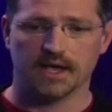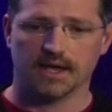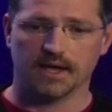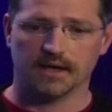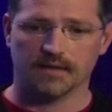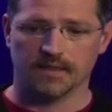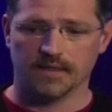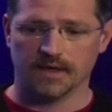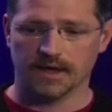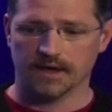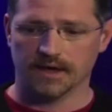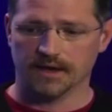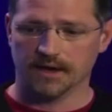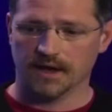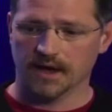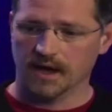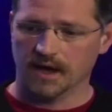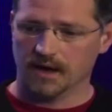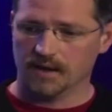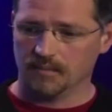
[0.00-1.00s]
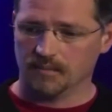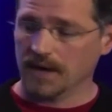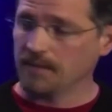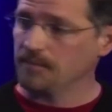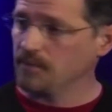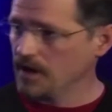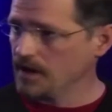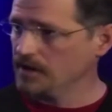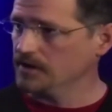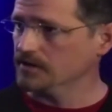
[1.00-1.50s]
and then my
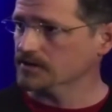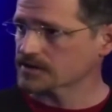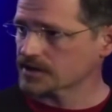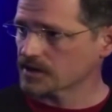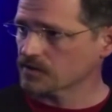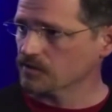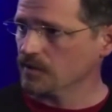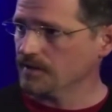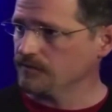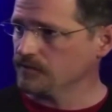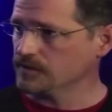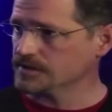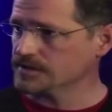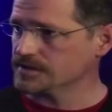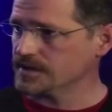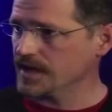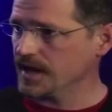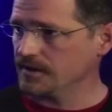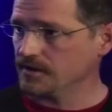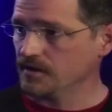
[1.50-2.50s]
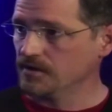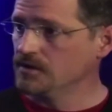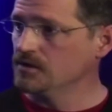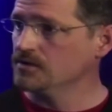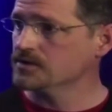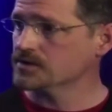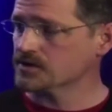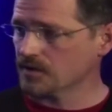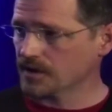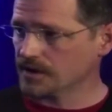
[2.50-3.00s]
partners can reference that, or
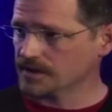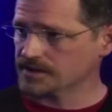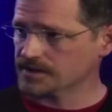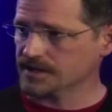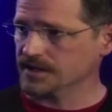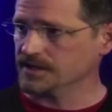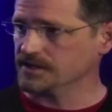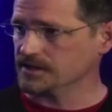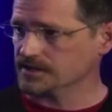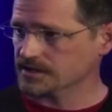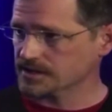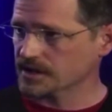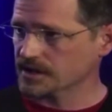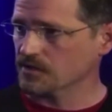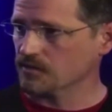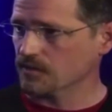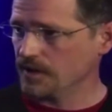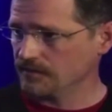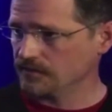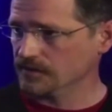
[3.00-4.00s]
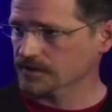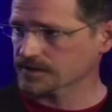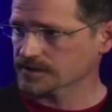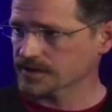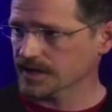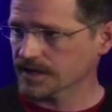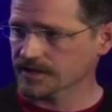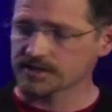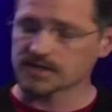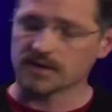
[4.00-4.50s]
news organizations can reference
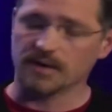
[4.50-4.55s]
that.